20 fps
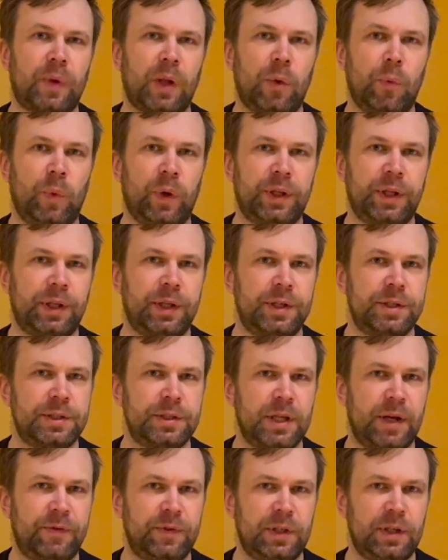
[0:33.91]
What are the
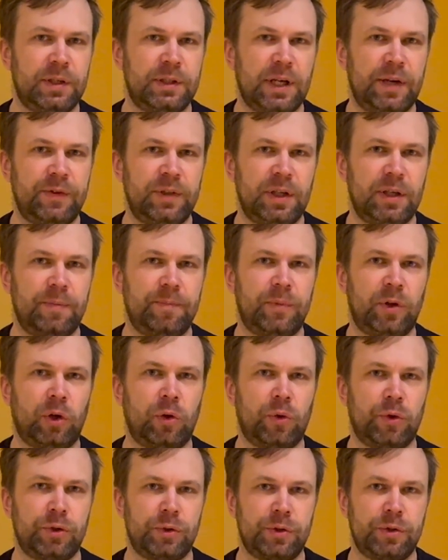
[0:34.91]
safety
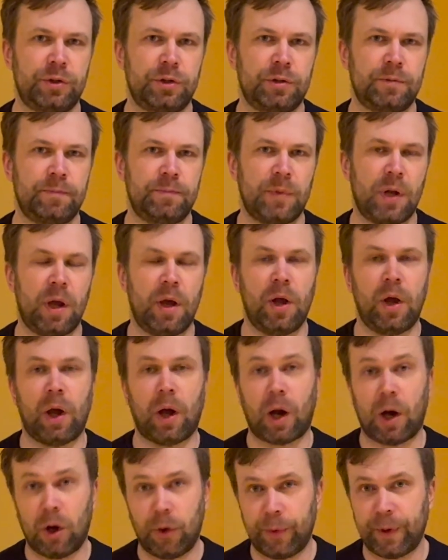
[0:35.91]
precautions?
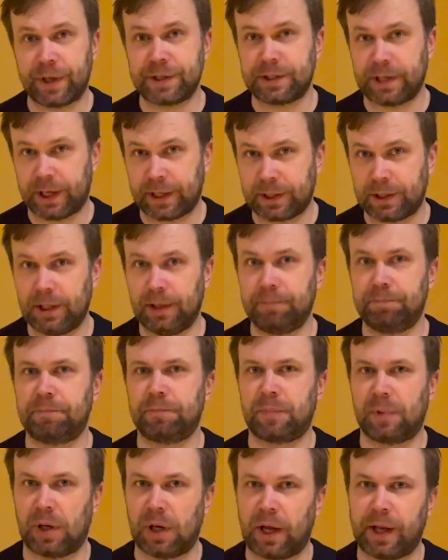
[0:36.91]
How exactly
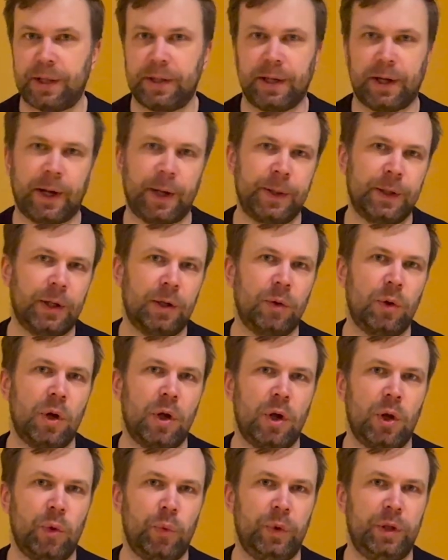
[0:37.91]
light the candle
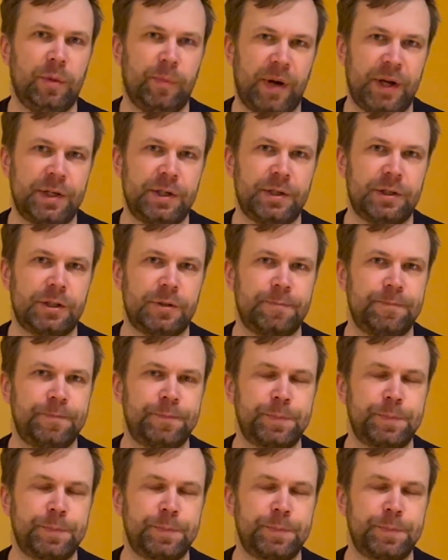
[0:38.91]
with the matches?